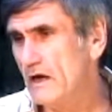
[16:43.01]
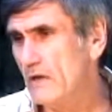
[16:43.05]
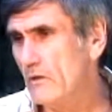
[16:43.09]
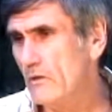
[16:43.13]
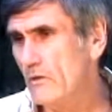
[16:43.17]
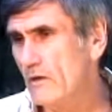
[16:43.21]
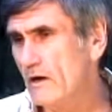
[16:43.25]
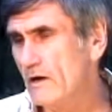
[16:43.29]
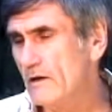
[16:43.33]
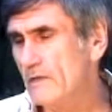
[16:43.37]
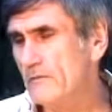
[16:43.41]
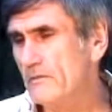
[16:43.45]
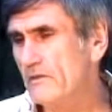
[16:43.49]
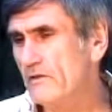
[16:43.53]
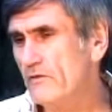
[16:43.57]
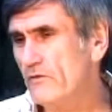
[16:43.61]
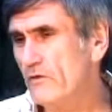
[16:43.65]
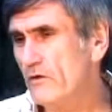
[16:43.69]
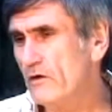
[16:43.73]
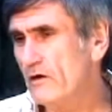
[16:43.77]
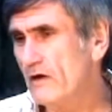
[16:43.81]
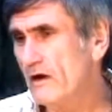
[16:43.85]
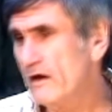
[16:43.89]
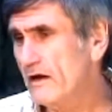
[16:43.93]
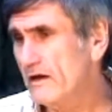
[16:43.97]
want
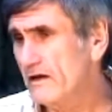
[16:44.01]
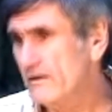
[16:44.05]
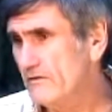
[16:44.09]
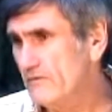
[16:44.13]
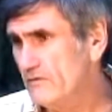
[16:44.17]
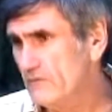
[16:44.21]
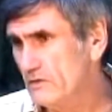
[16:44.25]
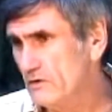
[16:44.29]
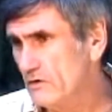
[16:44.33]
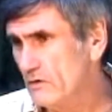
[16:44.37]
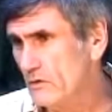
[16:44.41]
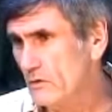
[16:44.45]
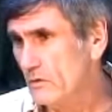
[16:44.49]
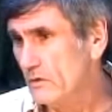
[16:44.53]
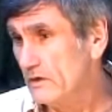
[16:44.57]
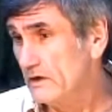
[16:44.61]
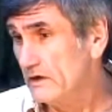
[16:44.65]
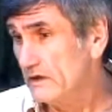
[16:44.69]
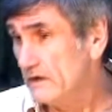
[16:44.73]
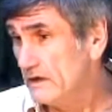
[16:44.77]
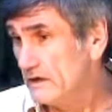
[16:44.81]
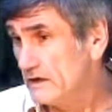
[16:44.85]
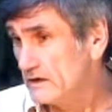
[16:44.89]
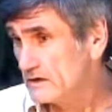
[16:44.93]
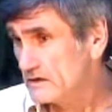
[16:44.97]
before I even know what
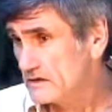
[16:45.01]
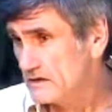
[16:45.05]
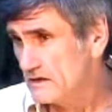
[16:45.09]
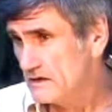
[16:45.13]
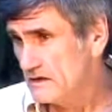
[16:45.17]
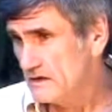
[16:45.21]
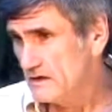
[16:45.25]
it is.